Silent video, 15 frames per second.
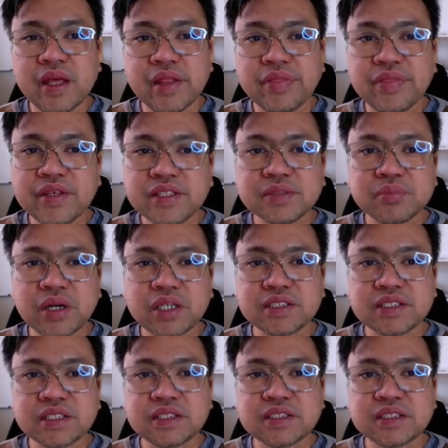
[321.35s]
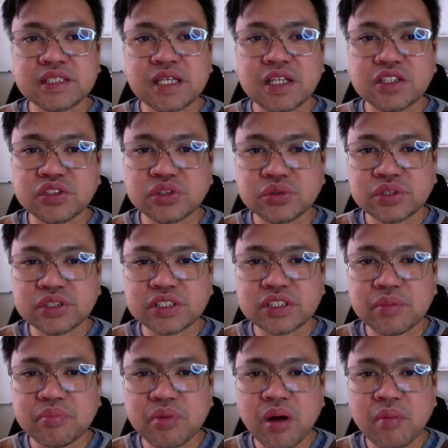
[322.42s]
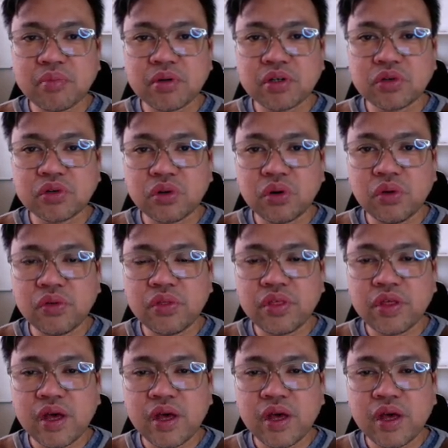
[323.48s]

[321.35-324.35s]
This process ensures the proper growth,